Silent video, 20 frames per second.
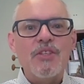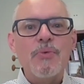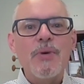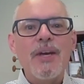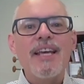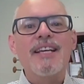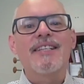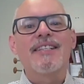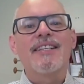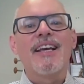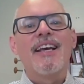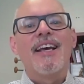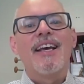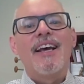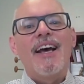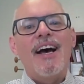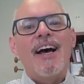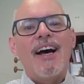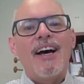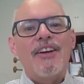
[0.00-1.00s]
weeks,
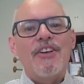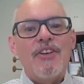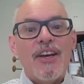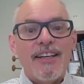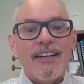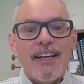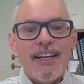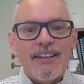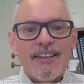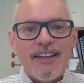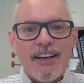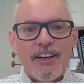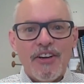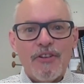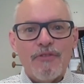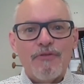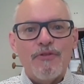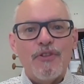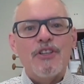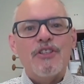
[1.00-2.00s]
uh, you need to get
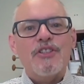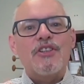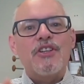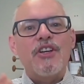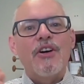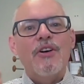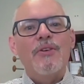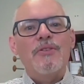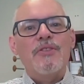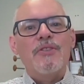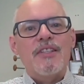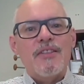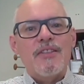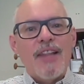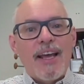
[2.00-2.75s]
your first dose,